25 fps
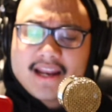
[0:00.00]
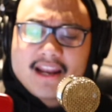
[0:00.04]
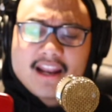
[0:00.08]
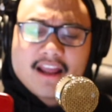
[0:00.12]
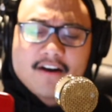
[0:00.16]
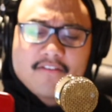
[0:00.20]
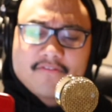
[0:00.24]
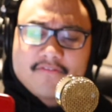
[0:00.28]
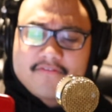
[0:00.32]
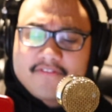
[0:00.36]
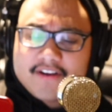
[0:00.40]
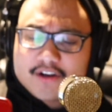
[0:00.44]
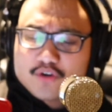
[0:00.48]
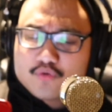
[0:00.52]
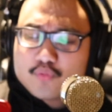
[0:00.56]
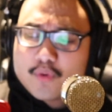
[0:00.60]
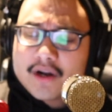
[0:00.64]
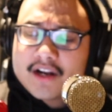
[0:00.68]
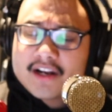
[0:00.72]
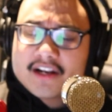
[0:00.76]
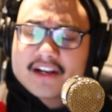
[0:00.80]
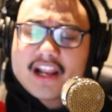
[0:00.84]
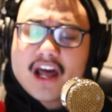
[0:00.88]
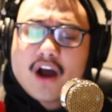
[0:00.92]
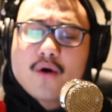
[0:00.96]
love it
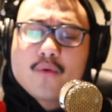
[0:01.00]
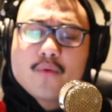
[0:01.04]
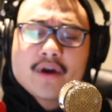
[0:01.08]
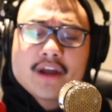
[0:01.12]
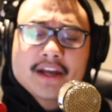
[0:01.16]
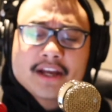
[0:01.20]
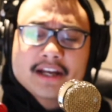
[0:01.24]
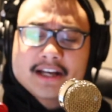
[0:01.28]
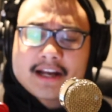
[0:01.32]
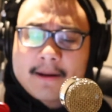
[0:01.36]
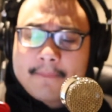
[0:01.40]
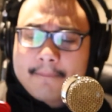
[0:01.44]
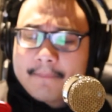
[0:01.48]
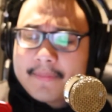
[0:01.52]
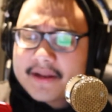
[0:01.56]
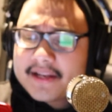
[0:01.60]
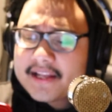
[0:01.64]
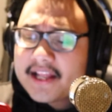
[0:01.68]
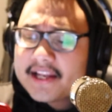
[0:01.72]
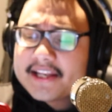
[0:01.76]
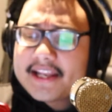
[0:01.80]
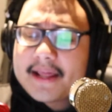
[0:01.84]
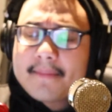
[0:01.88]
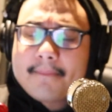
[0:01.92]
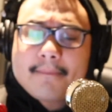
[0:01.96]
when I wake up
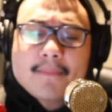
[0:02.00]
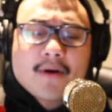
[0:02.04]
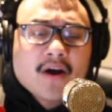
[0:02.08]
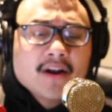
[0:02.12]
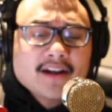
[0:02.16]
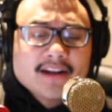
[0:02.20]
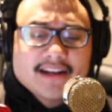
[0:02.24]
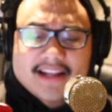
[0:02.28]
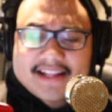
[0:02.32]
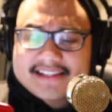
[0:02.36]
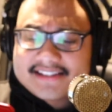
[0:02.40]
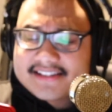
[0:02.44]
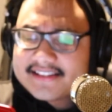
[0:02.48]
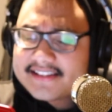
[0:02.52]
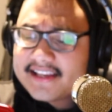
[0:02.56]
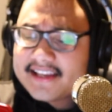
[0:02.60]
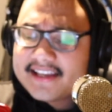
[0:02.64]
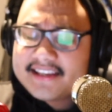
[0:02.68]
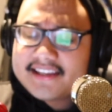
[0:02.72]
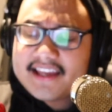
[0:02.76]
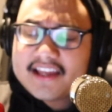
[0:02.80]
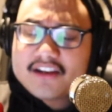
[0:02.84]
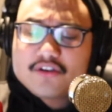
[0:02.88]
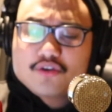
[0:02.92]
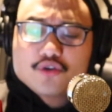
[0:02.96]
in the morning
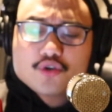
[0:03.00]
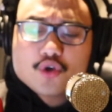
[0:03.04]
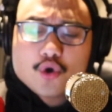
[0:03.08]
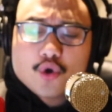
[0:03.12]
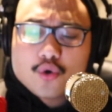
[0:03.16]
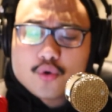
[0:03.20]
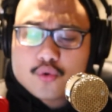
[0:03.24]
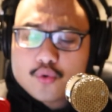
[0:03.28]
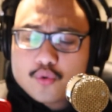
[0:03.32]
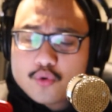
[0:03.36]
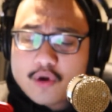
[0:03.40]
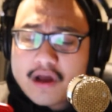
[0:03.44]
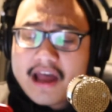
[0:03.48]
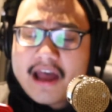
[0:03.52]
seeing you.